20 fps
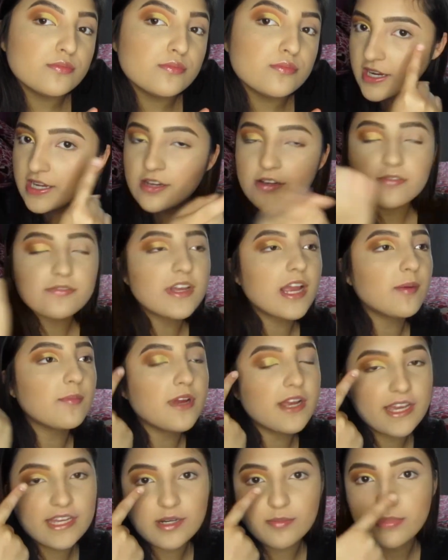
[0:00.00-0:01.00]
off
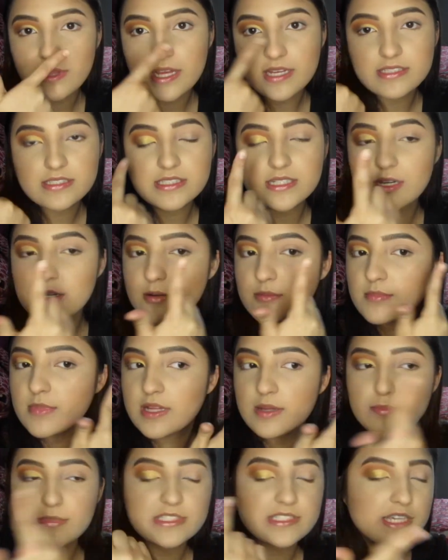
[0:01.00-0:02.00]
camera and apply some
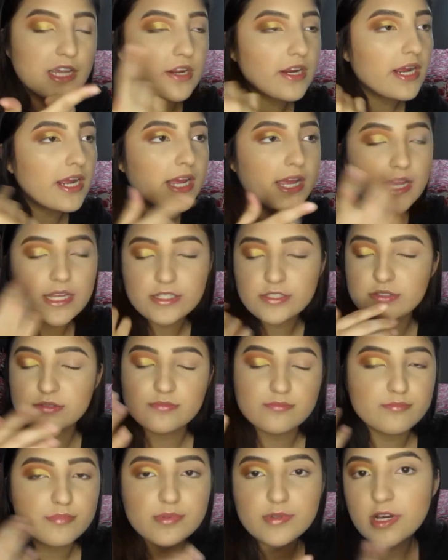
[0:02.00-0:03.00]
mascara
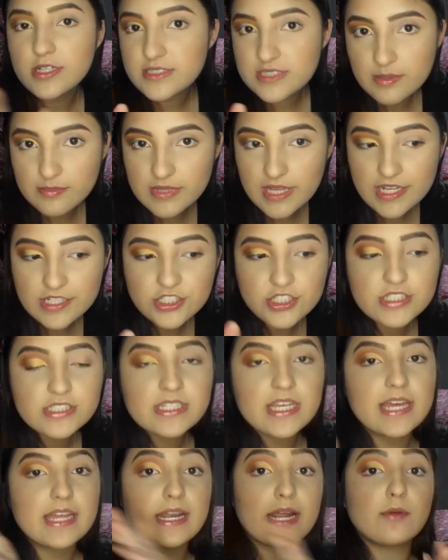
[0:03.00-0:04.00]
and some lashes,
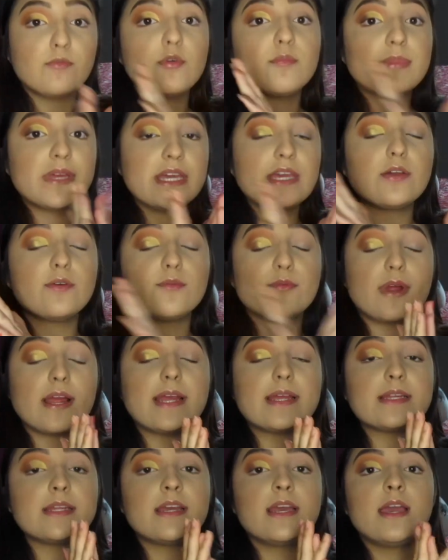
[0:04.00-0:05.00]
and I will be
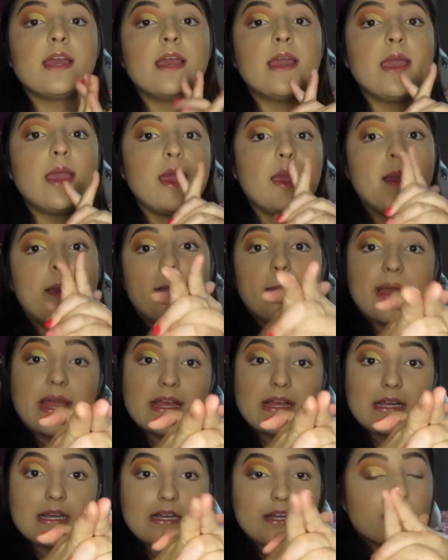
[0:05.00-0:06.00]
right
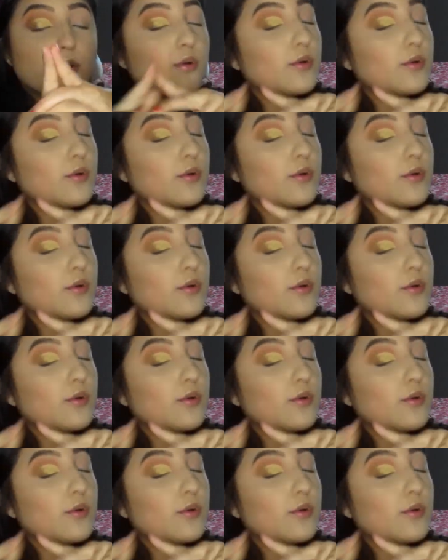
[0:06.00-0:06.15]
back.